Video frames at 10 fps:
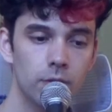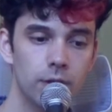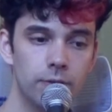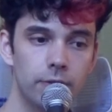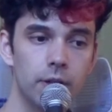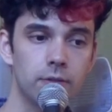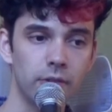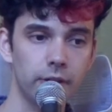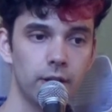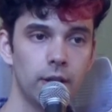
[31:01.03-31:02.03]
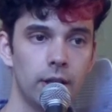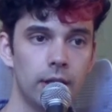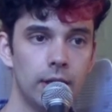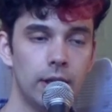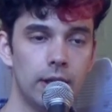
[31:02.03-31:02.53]
Very vivid.
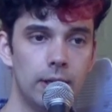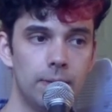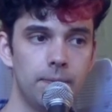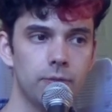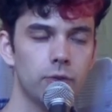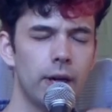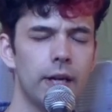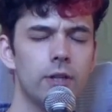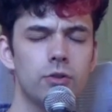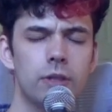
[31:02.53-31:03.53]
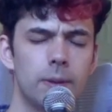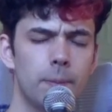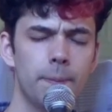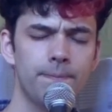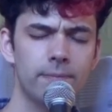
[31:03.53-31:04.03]
So I had a dream